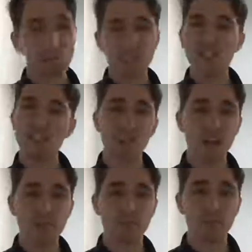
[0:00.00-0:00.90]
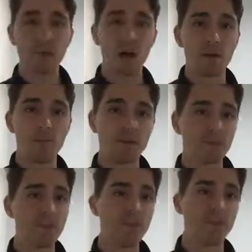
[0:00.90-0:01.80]
potentially after the bye,
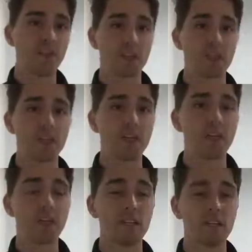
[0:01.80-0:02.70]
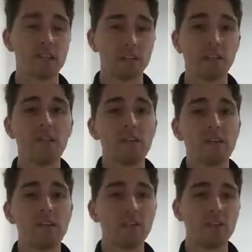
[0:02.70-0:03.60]
probably just another week in this
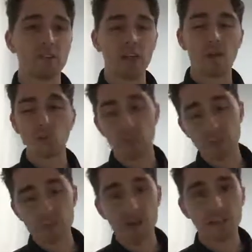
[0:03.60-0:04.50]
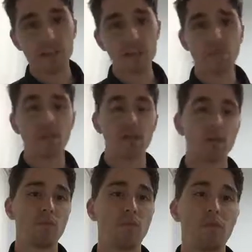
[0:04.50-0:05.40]
for Sandringham with his back injury. They don't
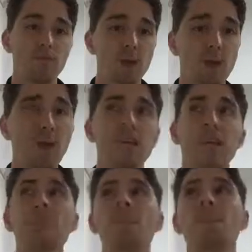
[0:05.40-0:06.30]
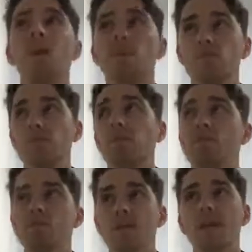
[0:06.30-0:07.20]
want to rush him back in. And also that
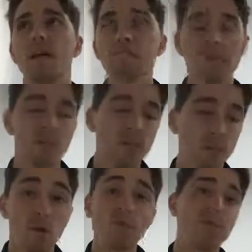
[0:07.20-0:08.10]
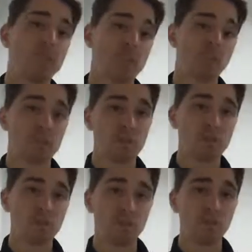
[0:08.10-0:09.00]
was probably the same reason
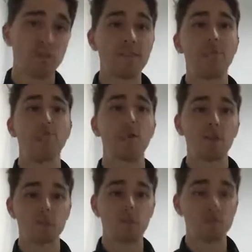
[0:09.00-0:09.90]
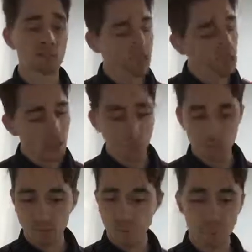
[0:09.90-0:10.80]
for Nathan Freeman, which I
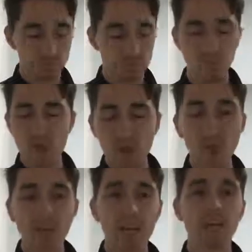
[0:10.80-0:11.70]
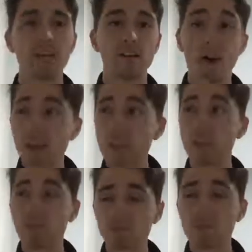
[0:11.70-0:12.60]
was very keen and
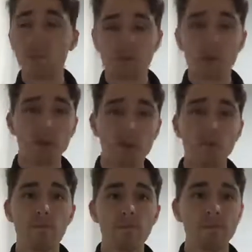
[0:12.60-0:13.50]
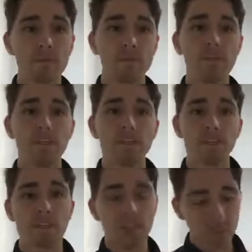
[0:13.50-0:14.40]
actually very confident
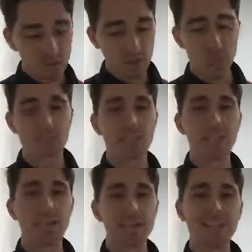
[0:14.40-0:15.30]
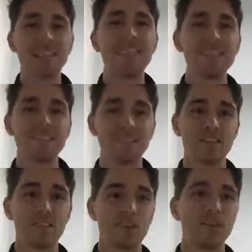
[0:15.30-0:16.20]
that I was going to see his name in the ins,
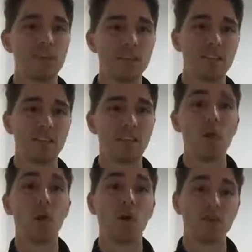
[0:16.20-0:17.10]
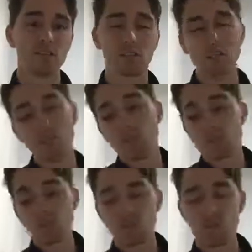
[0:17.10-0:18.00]
but they weren't. So
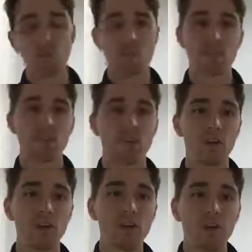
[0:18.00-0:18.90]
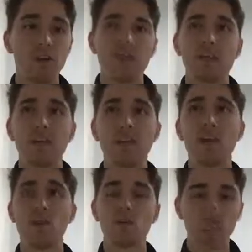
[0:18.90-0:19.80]
it wasn't. So
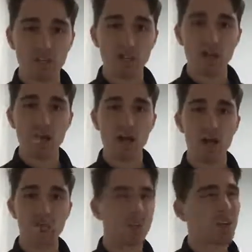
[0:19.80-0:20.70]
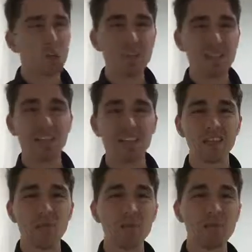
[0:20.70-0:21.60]
again, not rushing him back, but it could have been that
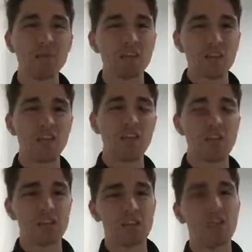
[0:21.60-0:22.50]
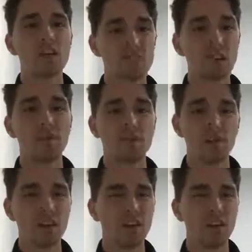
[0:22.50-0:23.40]
little bit of injection of
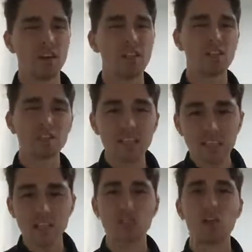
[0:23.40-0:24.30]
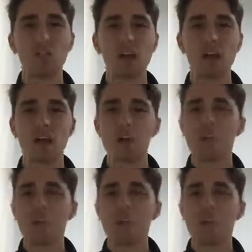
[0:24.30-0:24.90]
excitement, just to get a new player.